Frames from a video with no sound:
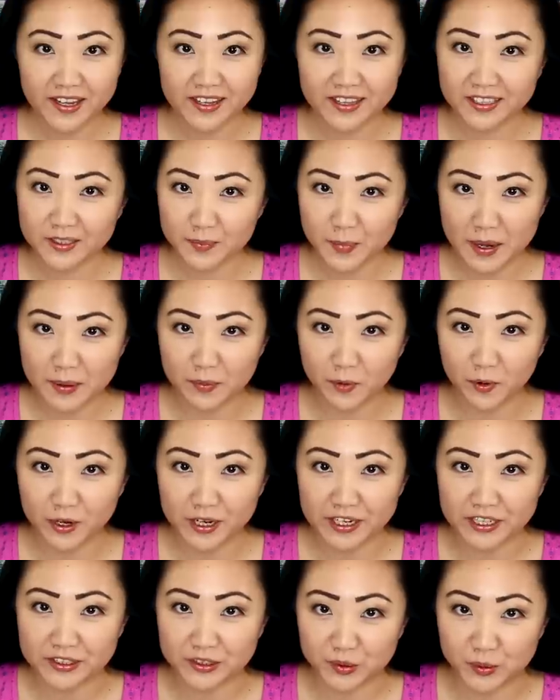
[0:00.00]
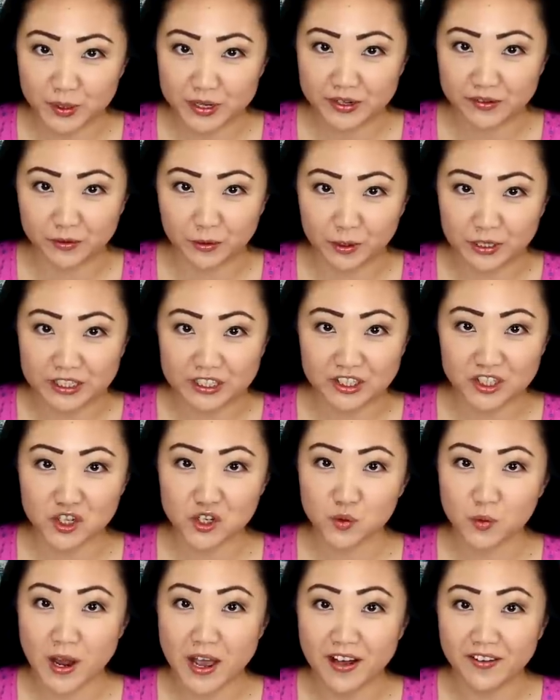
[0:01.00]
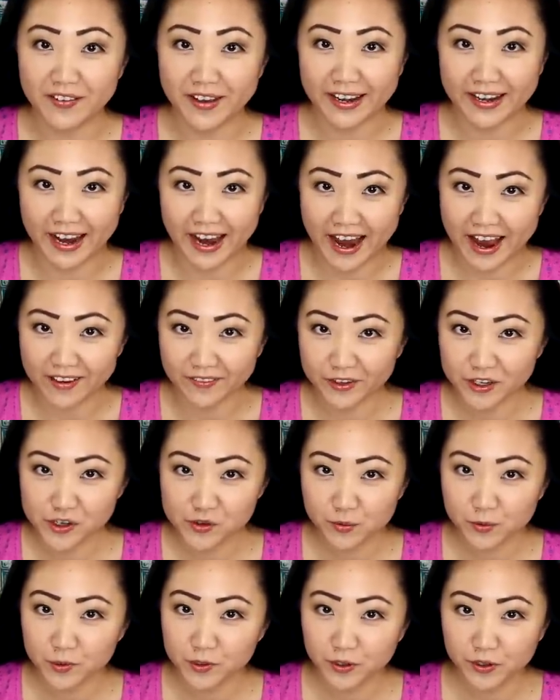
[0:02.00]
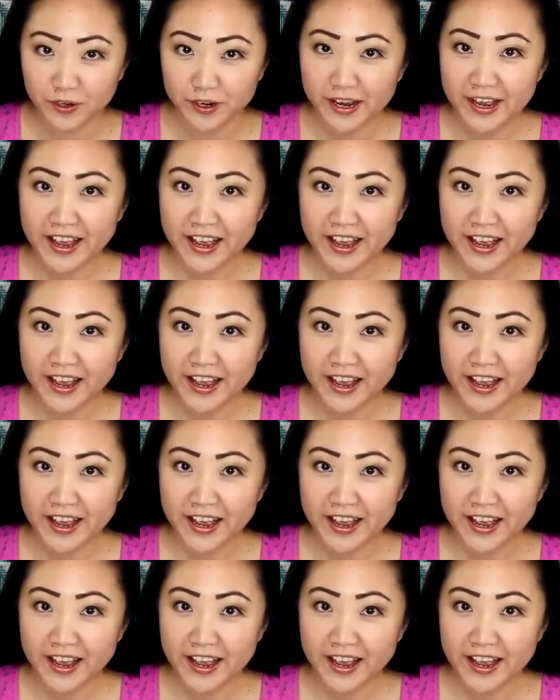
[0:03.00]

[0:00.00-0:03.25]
This bad boy is Creative Grid's 12 and a half inch ruler.